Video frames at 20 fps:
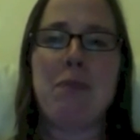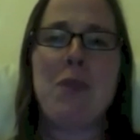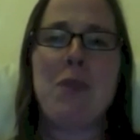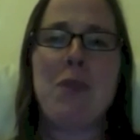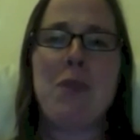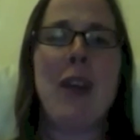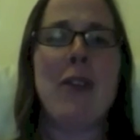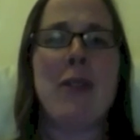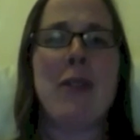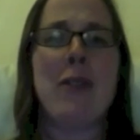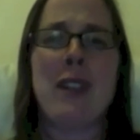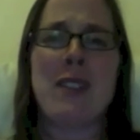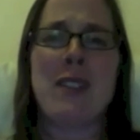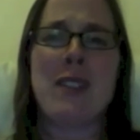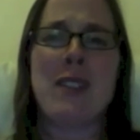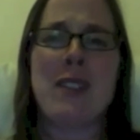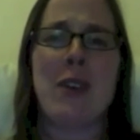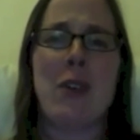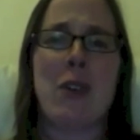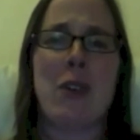other things
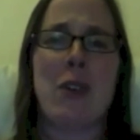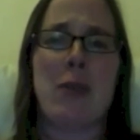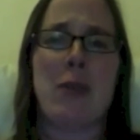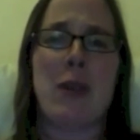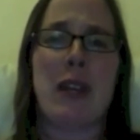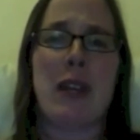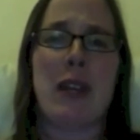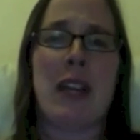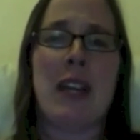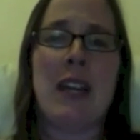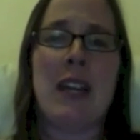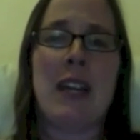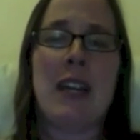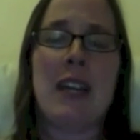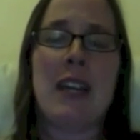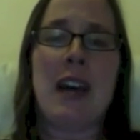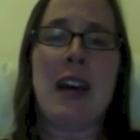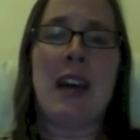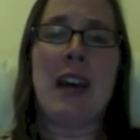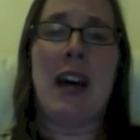that are normally
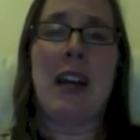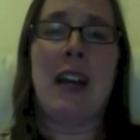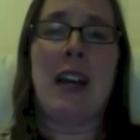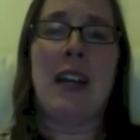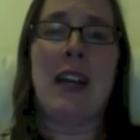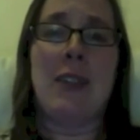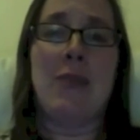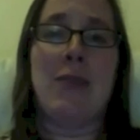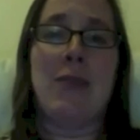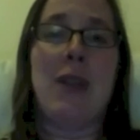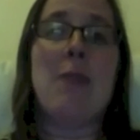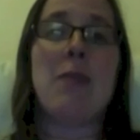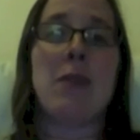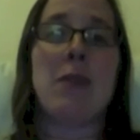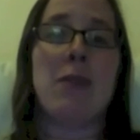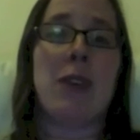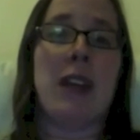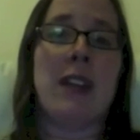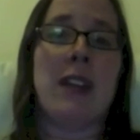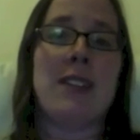uh, in a vapor
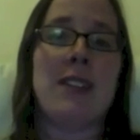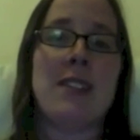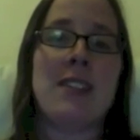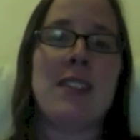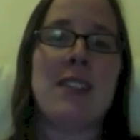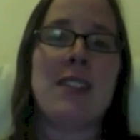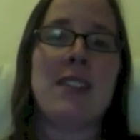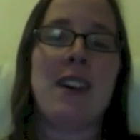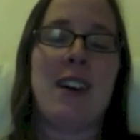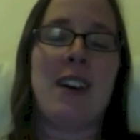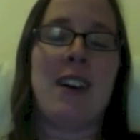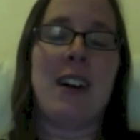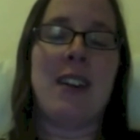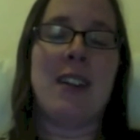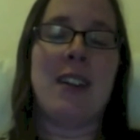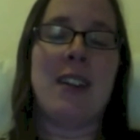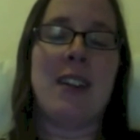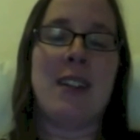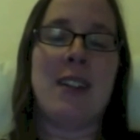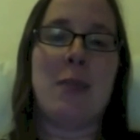phase
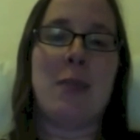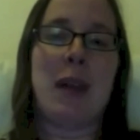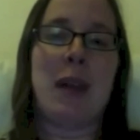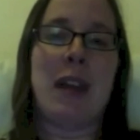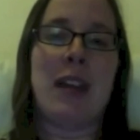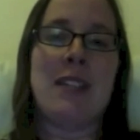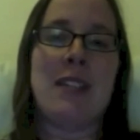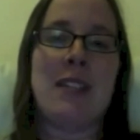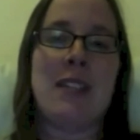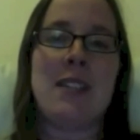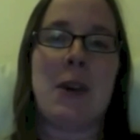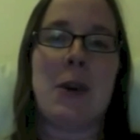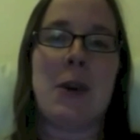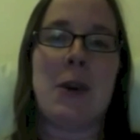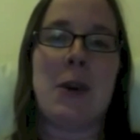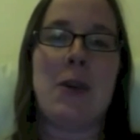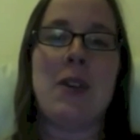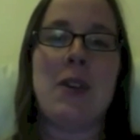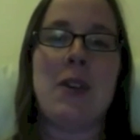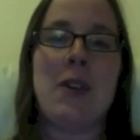on these planets.
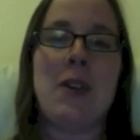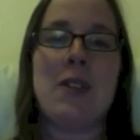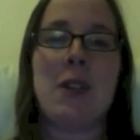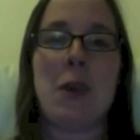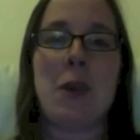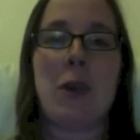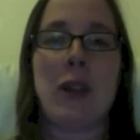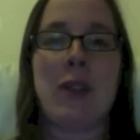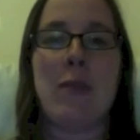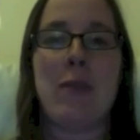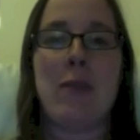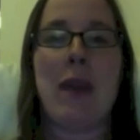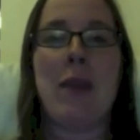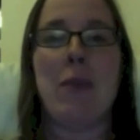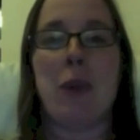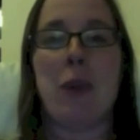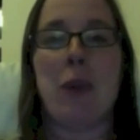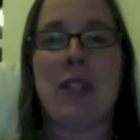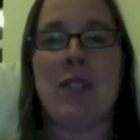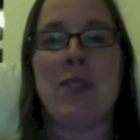So, so one of the main
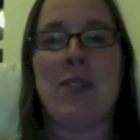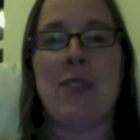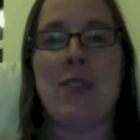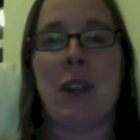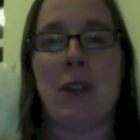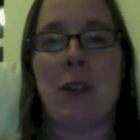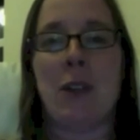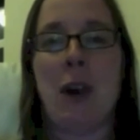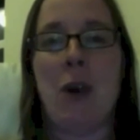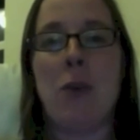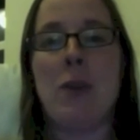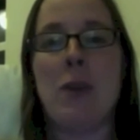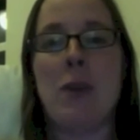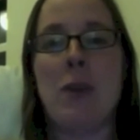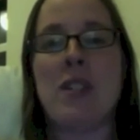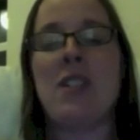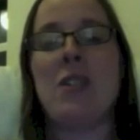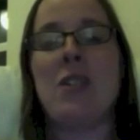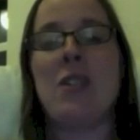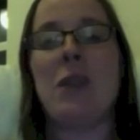points of LRO
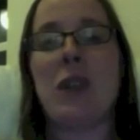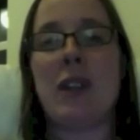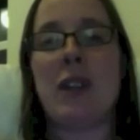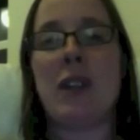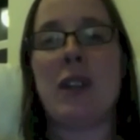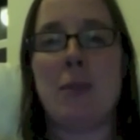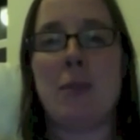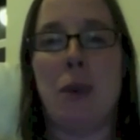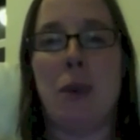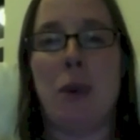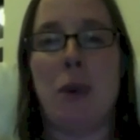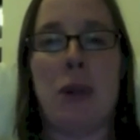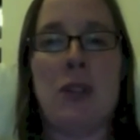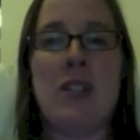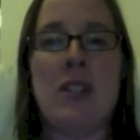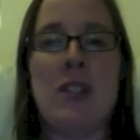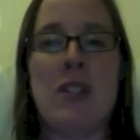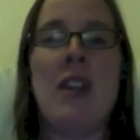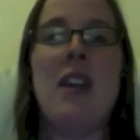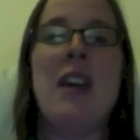was to look at the
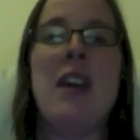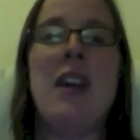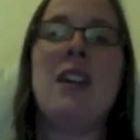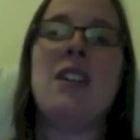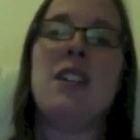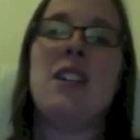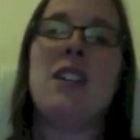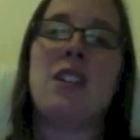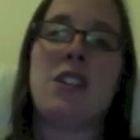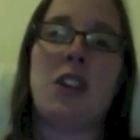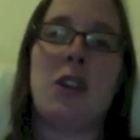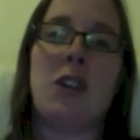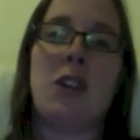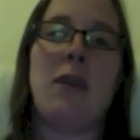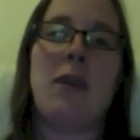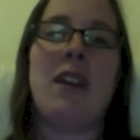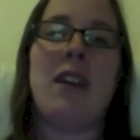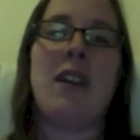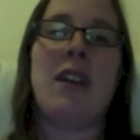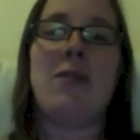poles to
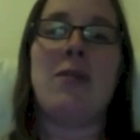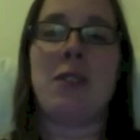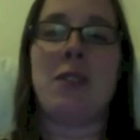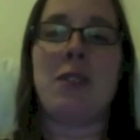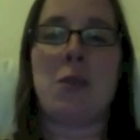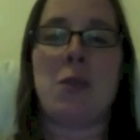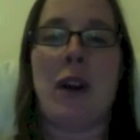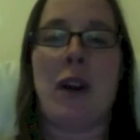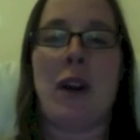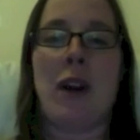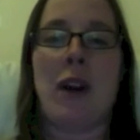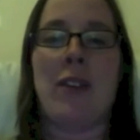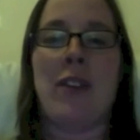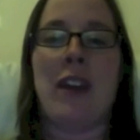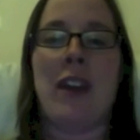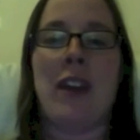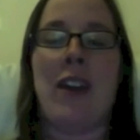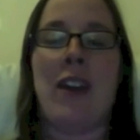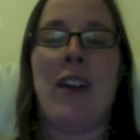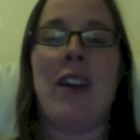determine if there's water
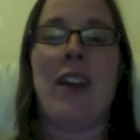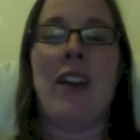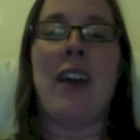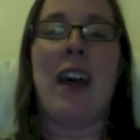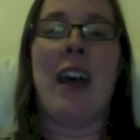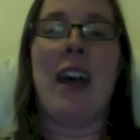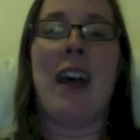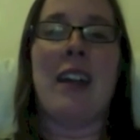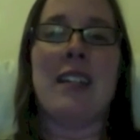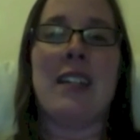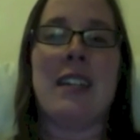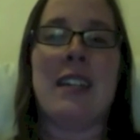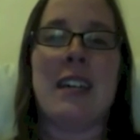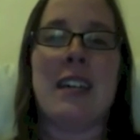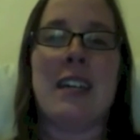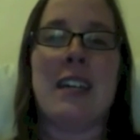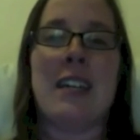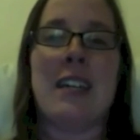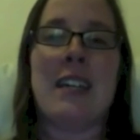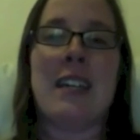there and,
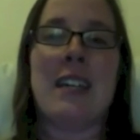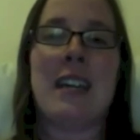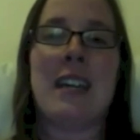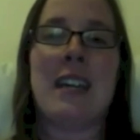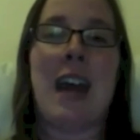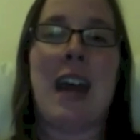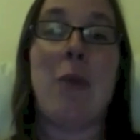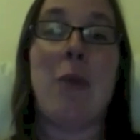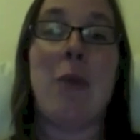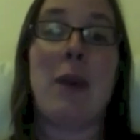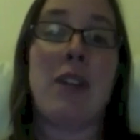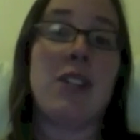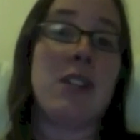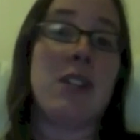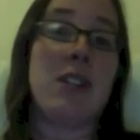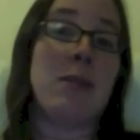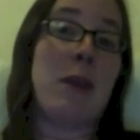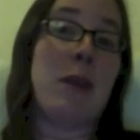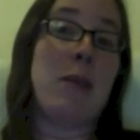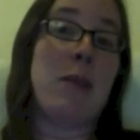uh, and how much
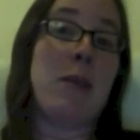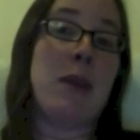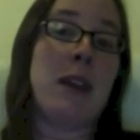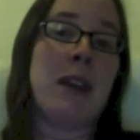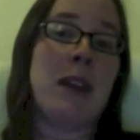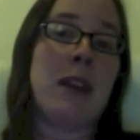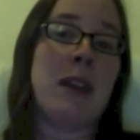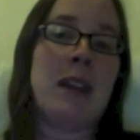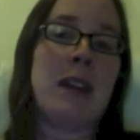there might be.